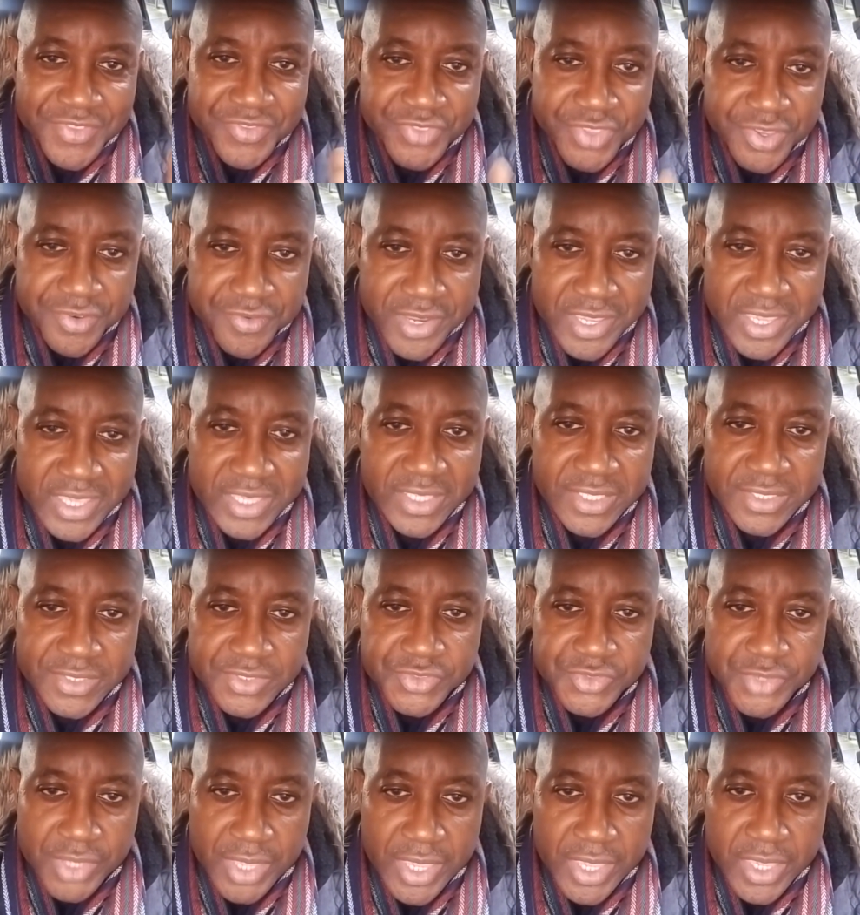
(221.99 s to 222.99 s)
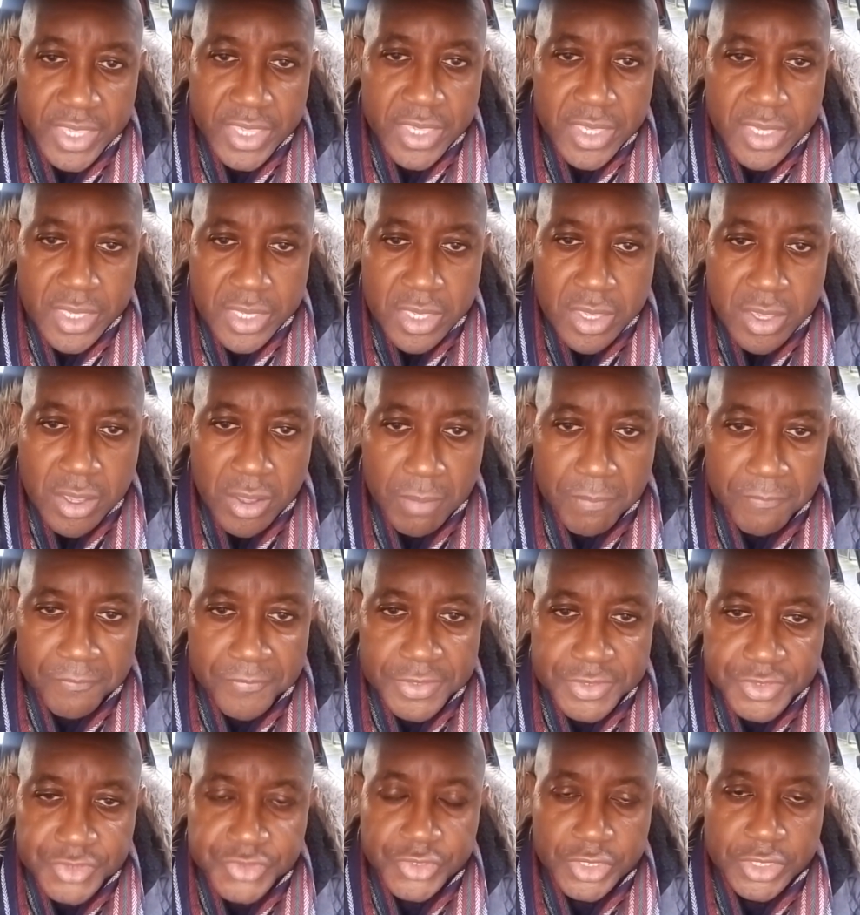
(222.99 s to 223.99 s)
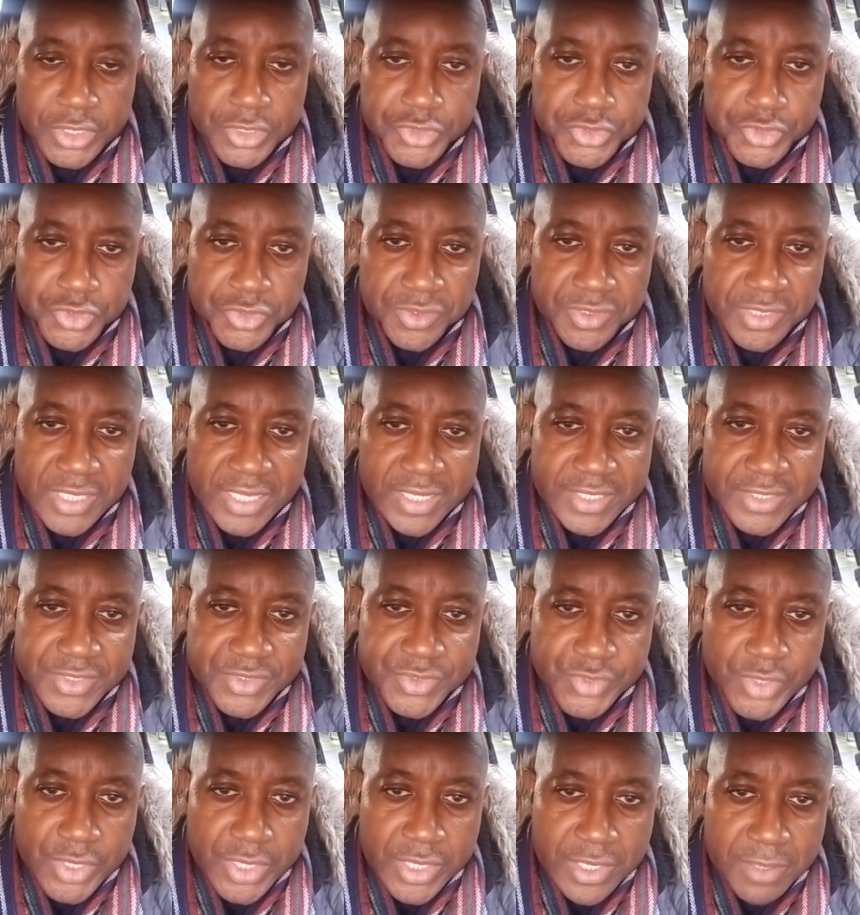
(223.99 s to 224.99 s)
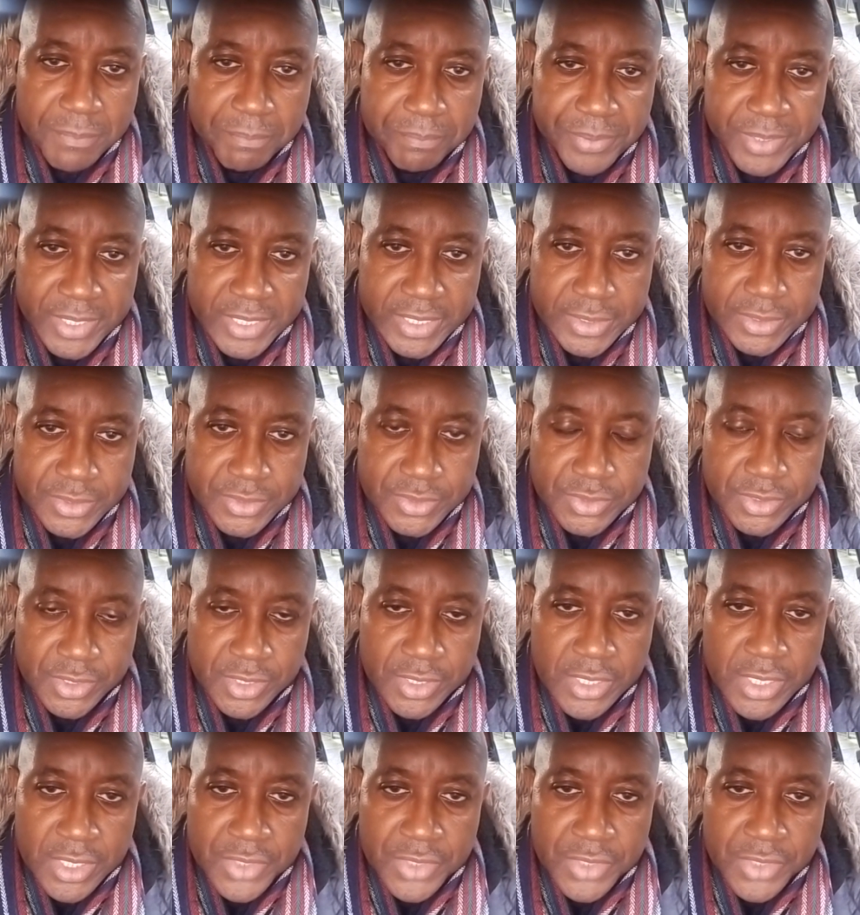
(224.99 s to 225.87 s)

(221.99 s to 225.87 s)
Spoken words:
there is a conversation that is taking place.